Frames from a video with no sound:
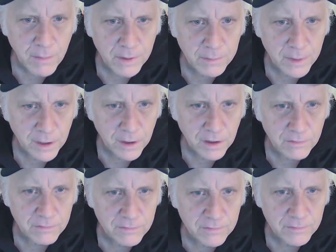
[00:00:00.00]
They're rubbing me
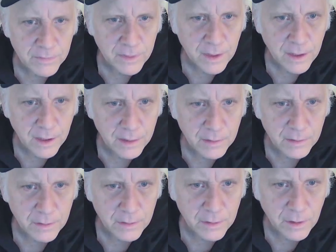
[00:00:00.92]
off.
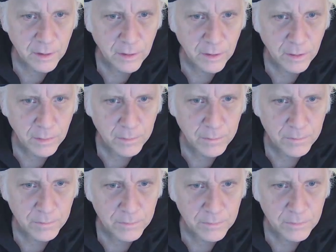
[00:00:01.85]
And there
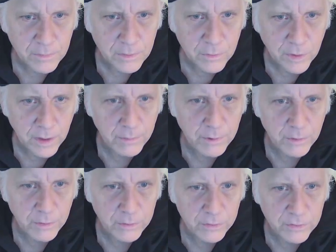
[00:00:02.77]
are
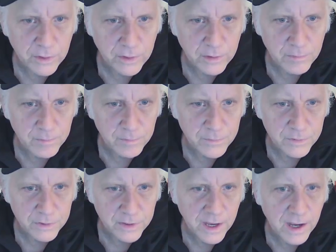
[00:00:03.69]
criminals
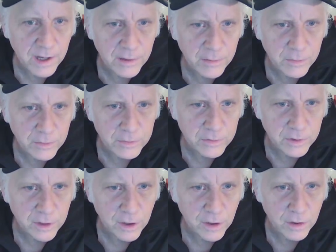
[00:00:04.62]
in Seattle
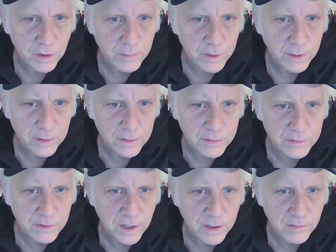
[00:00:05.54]
and Tacoma
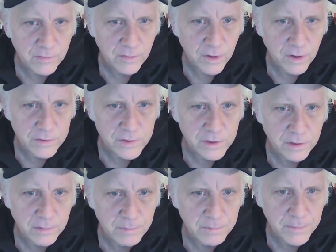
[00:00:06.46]
and the state of
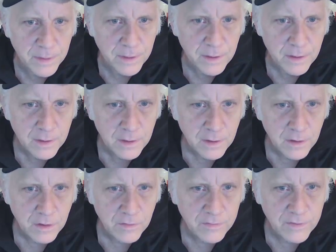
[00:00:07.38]
Washington
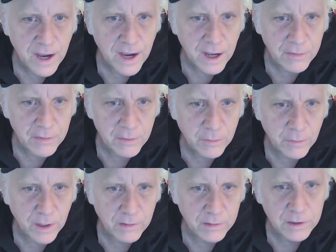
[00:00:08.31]
who
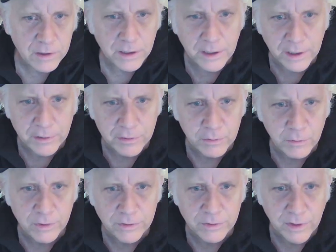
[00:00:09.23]
gathered around. Clint
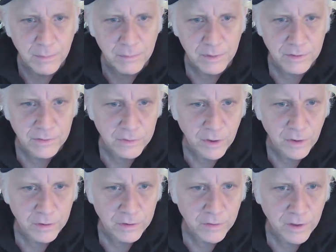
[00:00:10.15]
Eastwood sent me
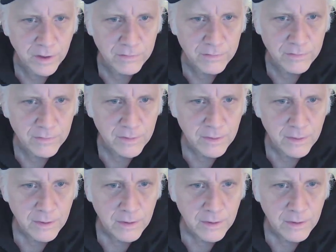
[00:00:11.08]
his autograph